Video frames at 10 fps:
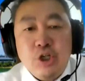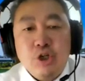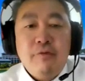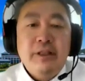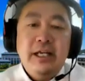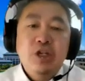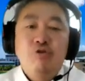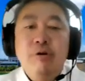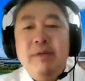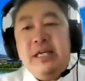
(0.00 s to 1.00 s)
So for data
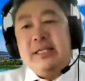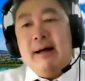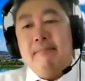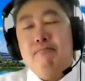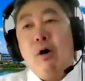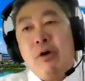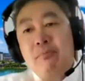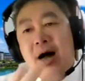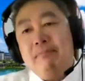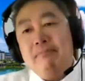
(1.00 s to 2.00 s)
stream is
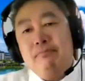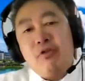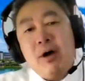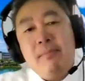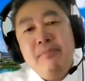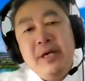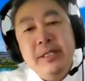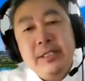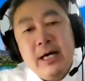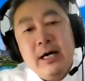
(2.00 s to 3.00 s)
bottom up. Bottom up
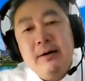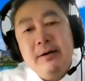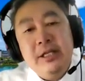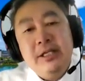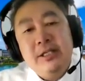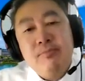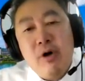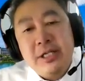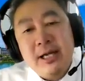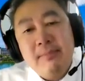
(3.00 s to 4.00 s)
means in this small
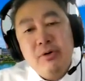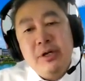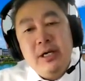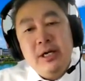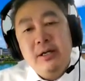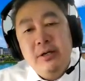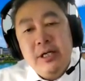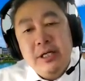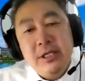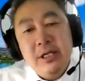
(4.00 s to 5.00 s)
example here, you
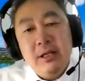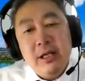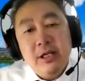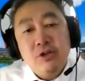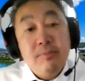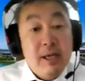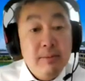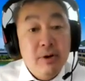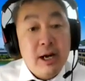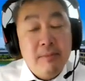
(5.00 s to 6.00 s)
can see that data stream
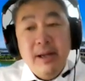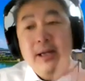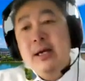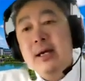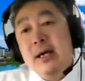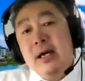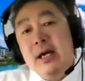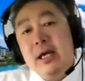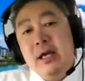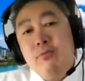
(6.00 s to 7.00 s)
keep on coming.
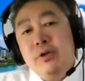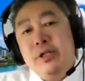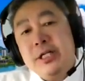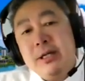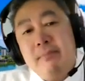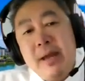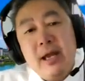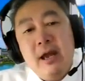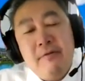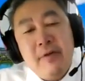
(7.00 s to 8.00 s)
It will just make
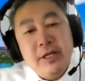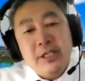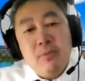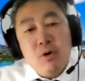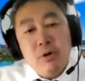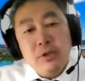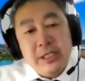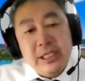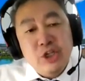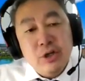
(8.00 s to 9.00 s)
a very small
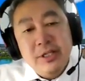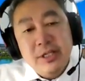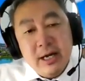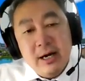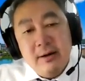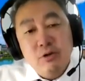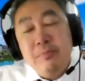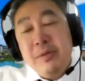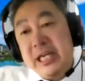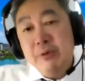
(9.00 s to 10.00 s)
decision to
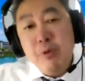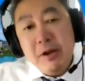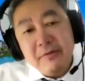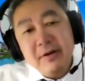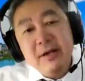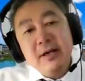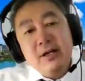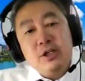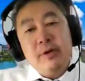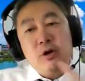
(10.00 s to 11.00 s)
begin with.
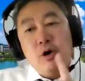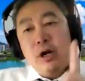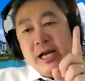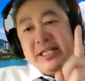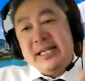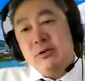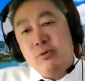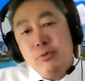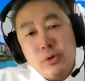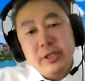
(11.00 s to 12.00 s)
So we call it a
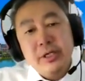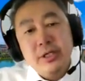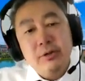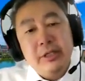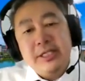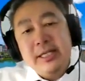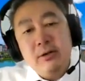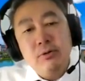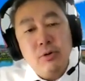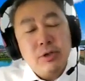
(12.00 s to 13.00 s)
single node. So this
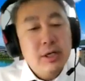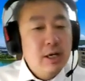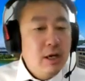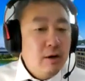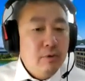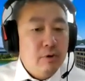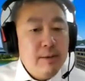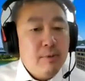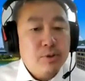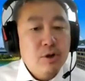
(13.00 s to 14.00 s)
single node will
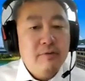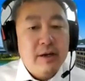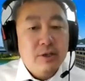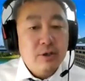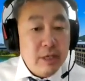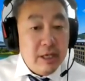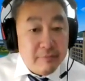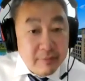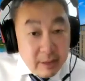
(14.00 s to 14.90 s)
keep observing. So if